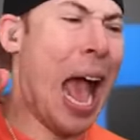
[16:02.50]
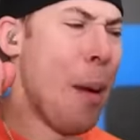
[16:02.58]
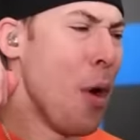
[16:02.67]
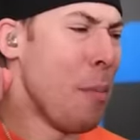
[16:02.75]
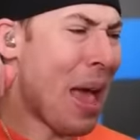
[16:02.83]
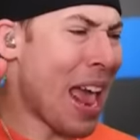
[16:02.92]

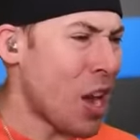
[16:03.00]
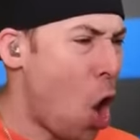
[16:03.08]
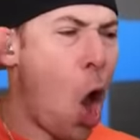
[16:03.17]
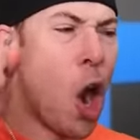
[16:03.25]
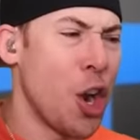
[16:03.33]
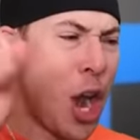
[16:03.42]
Cameramen
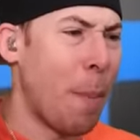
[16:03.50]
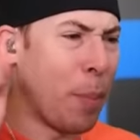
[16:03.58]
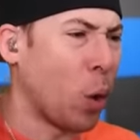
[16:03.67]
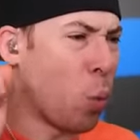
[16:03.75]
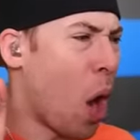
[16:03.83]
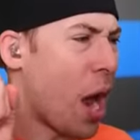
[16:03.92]
are
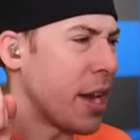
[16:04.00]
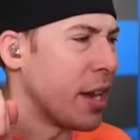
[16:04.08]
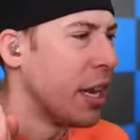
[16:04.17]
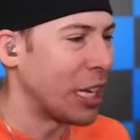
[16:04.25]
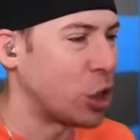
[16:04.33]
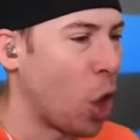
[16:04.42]
number
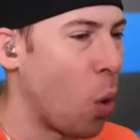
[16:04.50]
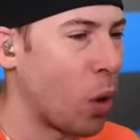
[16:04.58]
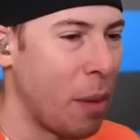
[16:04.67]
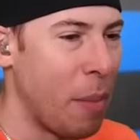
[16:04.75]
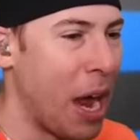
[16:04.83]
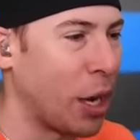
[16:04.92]
one. Let's go.
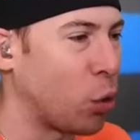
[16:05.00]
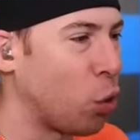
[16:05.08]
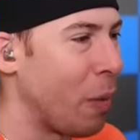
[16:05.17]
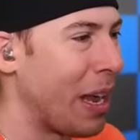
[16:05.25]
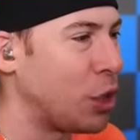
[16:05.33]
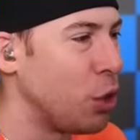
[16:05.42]
Come on,
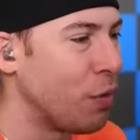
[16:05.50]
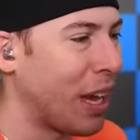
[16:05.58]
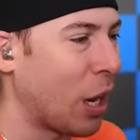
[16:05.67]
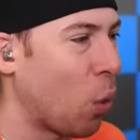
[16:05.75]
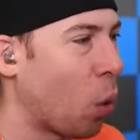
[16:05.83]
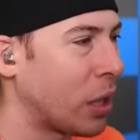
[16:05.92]
crewmates. You've
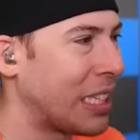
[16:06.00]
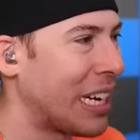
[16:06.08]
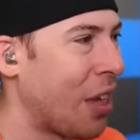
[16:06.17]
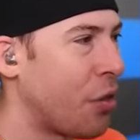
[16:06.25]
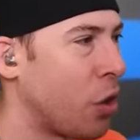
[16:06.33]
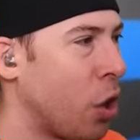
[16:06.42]
got to work
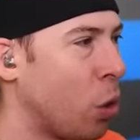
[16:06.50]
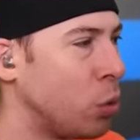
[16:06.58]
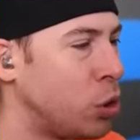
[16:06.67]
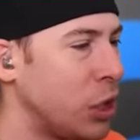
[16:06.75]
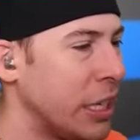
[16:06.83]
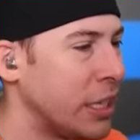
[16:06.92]
together.
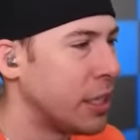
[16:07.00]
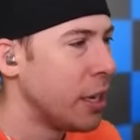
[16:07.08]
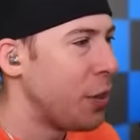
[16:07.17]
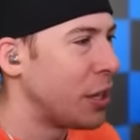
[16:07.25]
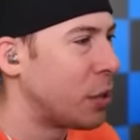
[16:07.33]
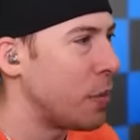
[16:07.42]
Oh, geez.
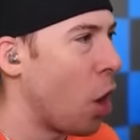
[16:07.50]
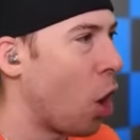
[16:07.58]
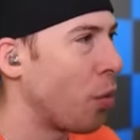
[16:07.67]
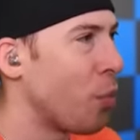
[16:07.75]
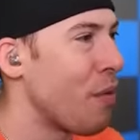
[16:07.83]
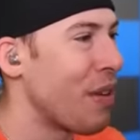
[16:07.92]
This is going to be
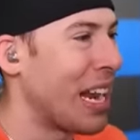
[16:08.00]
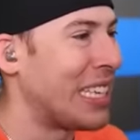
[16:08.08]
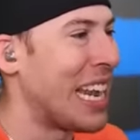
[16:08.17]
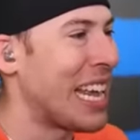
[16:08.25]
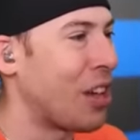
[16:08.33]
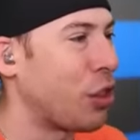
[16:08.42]
hard. We've got
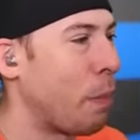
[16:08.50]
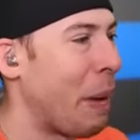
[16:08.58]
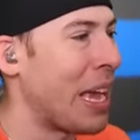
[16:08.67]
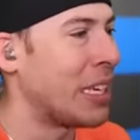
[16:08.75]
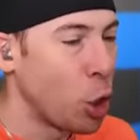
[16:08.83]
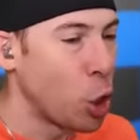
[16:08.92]
to take out the
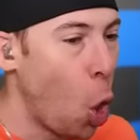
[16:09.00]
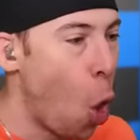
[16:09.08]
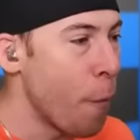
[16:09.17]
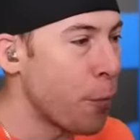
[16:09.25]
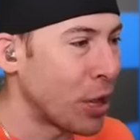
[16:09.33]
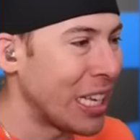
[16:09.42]
base. The
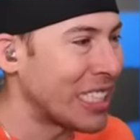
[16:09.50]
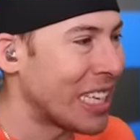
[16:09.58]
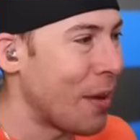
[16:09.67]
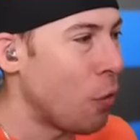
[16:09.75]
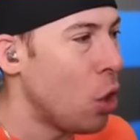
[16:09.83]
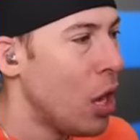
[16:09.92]
goal for this
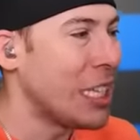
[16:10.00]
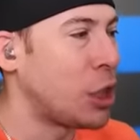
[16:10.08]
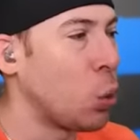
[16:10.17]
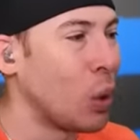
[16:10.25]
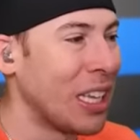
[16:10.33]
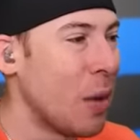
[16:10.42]
level is
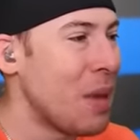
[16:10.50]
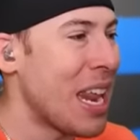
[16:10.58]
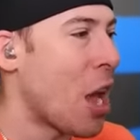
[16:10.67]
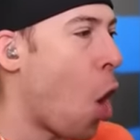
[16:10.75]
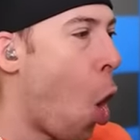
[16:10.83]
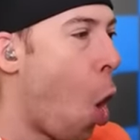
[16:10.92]
to
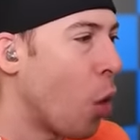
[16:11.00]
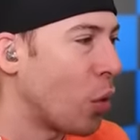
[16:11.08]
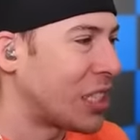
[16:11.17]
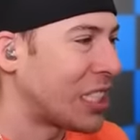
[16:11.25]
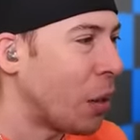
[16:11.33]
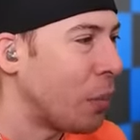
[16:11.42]
eliminate all
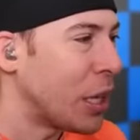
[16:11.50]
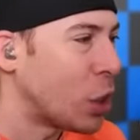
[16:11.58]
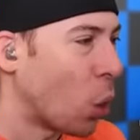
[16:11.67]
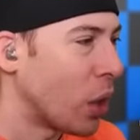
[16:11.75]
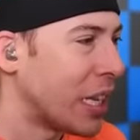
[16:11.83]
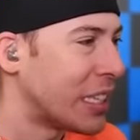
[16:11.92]
the Skibidi
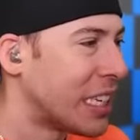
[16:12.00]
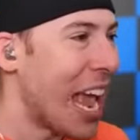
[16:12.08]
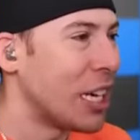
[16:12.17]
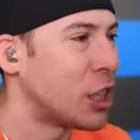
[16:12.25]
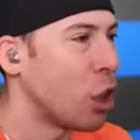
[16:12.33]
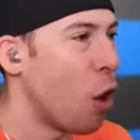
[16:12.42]
Toilets.
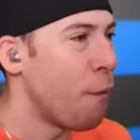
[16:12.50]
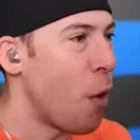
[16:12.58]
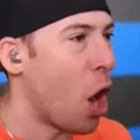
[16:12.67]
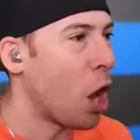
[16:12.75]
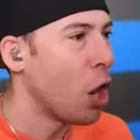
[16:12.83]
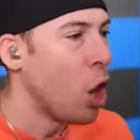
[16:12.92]
And so
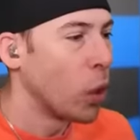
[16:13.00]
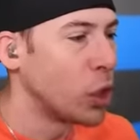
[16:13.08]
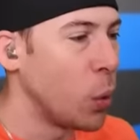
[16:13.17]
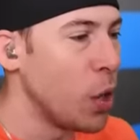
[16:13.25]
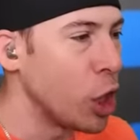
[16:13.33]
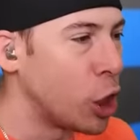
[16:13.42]
far, we're
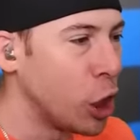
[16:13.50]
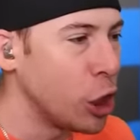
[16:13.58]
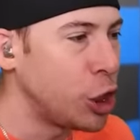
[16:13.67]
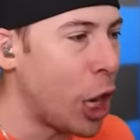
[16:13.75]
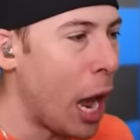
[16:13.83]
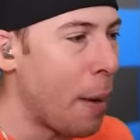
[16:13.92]
doing a
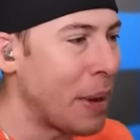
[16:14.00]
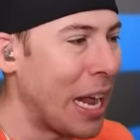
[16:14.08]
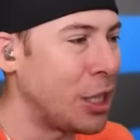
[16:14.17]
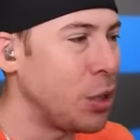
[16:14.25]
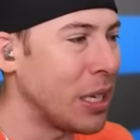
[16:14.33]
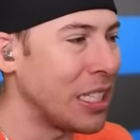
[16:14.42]
good job. But
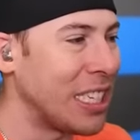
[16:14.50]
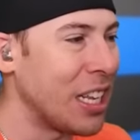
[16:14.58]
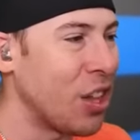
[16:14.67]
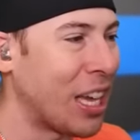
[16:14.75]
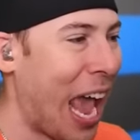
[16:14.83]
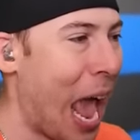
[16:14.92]
as you can see,
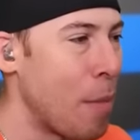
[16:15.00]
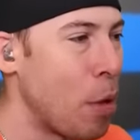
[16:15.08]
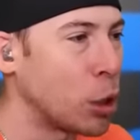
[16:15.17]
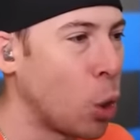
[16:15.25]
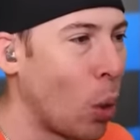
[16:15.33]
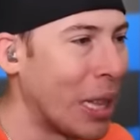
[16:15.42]
the
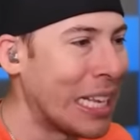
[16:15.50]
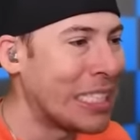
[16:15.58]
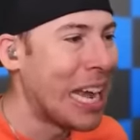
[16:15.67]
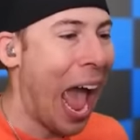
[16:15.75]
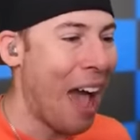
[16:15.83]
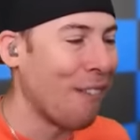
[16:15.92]
Camel
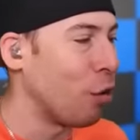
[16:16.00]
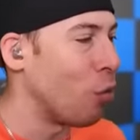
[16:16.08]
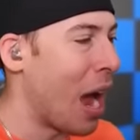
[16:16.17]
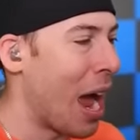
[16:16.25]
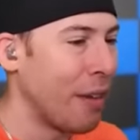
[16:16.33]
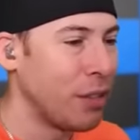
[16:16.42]
Toilets have
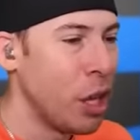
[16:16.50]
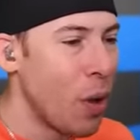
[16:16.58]
arrived.